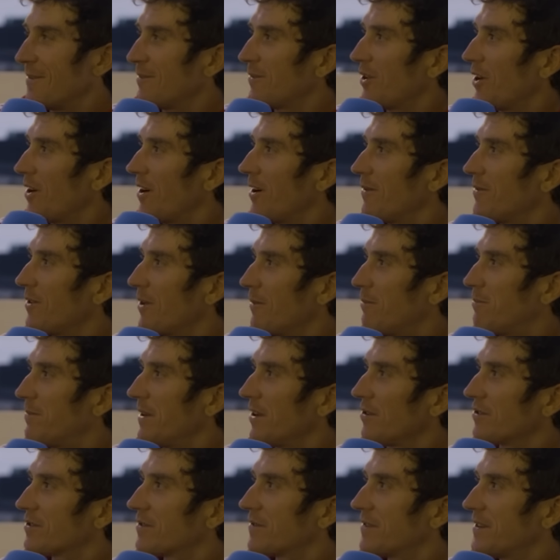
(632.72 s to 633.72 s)
I'm not
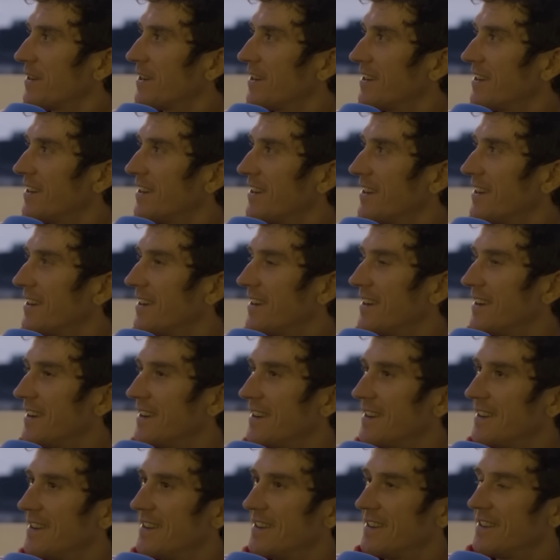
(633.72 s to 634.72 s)
built for
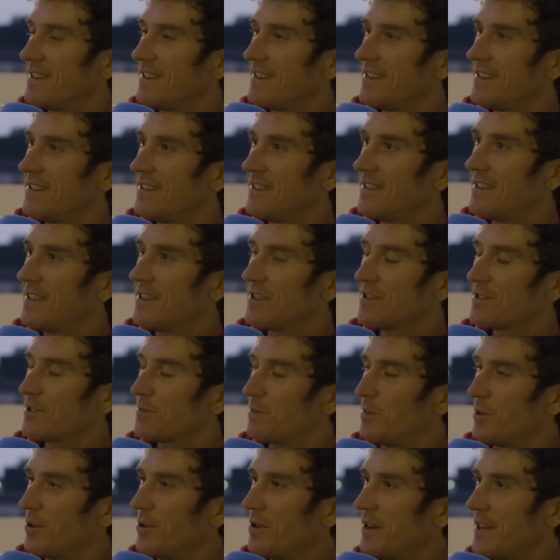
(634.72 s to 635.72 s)
this
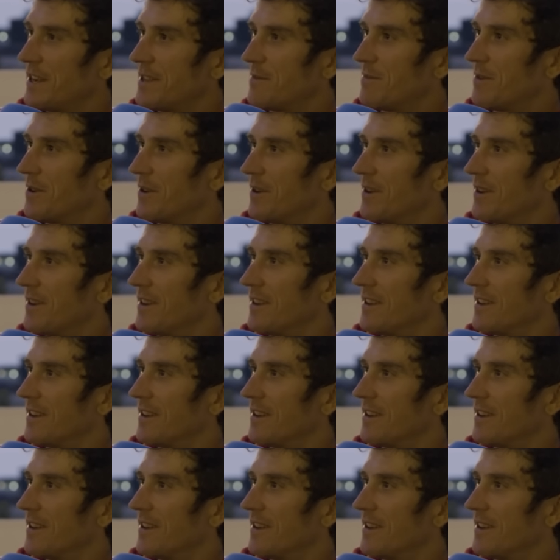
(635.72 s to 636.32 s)
sport anymore,